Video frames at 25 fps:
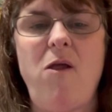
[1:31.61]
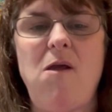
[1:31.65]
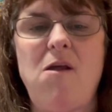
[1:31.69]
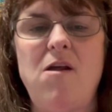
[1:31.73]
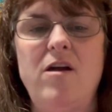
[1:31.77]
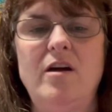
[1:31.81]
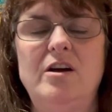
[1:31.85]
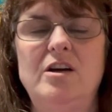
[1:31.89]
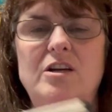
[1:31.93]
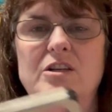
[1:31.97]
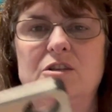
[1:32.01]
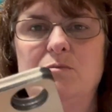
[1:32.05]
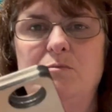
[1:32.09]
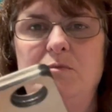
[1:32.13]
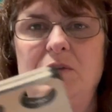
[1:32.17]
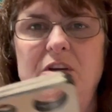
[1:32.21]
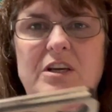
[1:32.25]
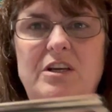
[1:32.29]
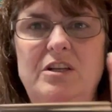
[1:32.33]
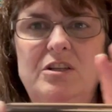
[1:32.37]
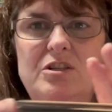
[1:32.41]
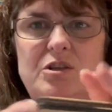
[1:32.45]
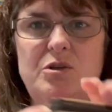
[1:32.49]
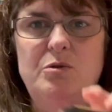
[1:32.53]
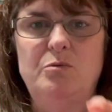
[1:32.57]
because
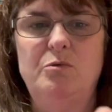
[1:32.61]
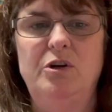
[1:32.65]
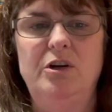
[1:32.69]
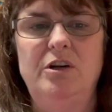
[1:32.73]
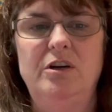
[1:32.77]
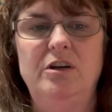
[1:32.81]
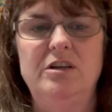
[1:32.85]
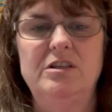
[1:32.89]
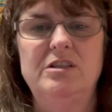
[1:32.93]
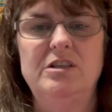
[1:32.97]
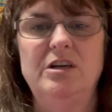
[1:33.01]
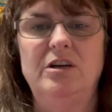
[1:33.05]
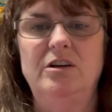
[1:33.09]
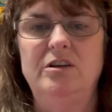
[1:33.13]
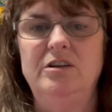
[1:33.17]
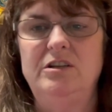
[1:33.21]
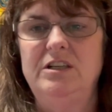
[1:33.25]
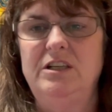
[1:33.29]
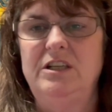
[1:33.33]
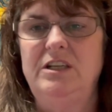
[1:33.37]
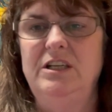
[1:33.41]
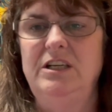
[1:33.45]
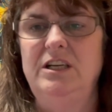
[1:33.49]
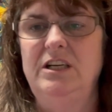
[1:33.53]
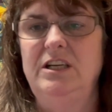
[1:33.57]
being square it's hard to
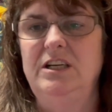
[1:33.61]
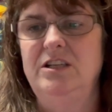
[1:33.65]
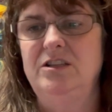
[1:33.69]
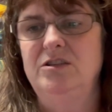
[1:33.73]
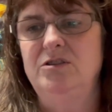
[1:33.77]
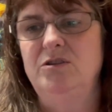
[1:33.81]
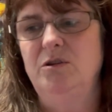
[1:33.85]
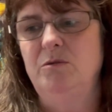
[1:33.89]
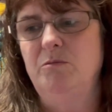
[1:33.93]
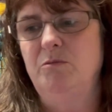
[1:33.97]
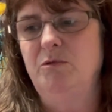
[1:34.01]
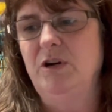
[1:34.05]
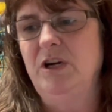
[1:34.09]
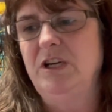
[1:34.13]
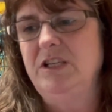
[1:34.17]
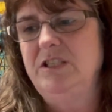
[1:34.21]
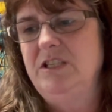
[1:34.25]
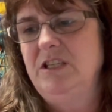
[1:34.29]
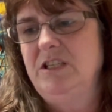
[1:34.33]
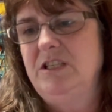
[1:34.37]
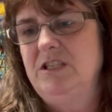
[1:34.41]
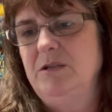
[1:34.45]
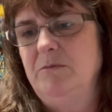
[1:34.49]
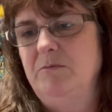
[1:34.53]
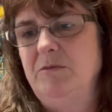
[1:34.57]
get it into the
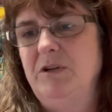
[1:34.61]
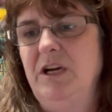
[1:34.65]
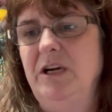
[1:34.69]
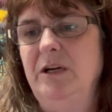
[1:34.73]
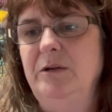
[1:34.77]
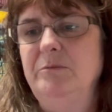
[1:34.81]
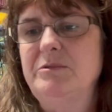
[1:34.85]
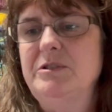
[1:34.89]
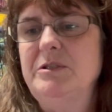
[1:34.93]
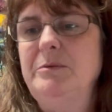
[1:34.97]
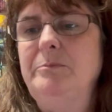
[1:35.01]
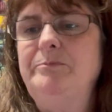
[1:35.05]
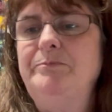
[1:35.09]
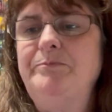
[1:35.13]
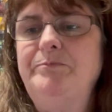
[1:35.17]
project sometimes.